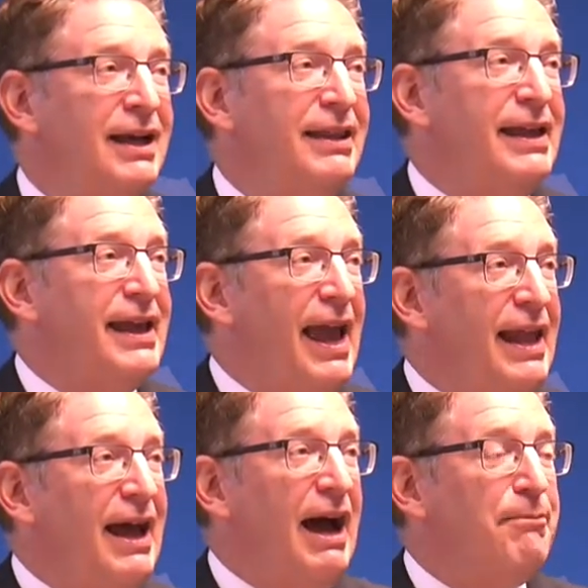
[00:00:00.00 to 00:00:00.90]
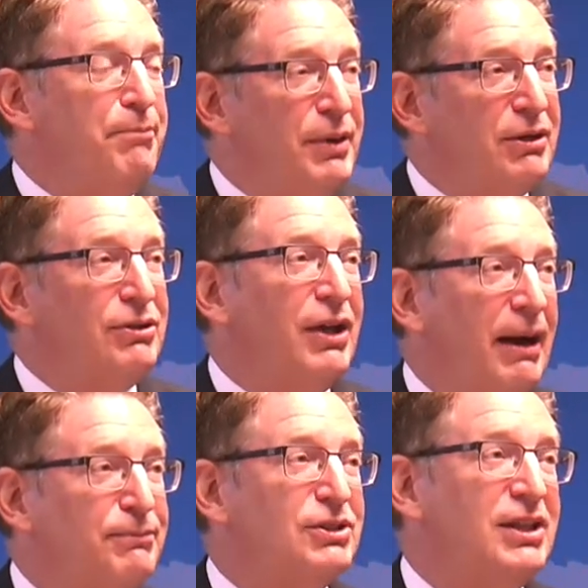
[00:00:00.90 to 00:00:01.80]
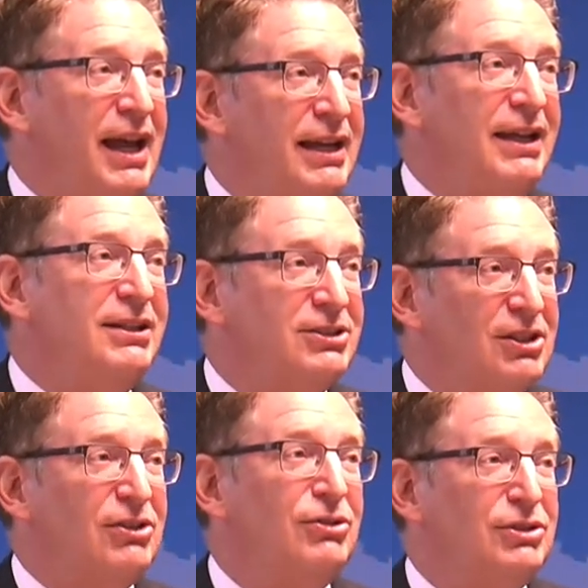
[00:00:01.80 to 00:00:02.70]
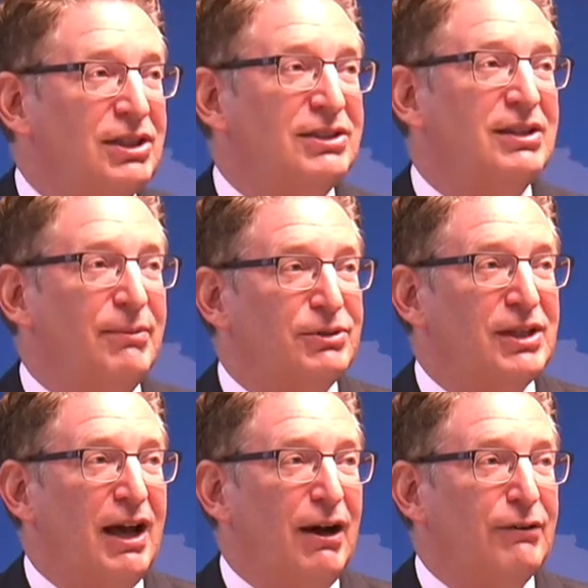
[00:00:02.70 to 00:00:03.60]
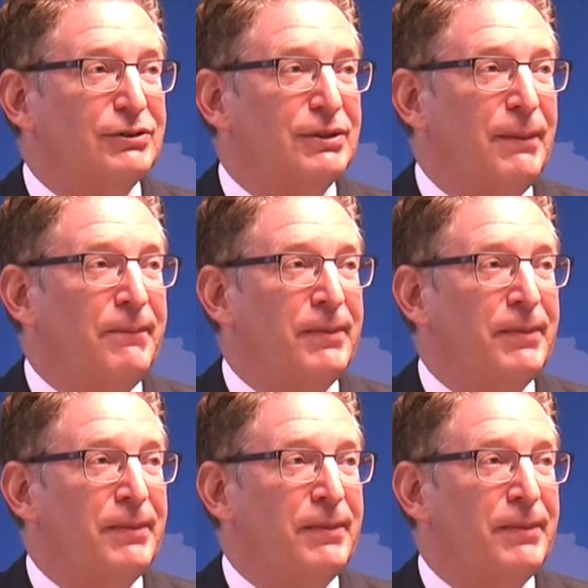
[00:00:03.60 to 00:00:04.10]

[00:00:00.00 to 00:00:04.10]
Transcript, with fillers: They cannot build up state institutions themselves.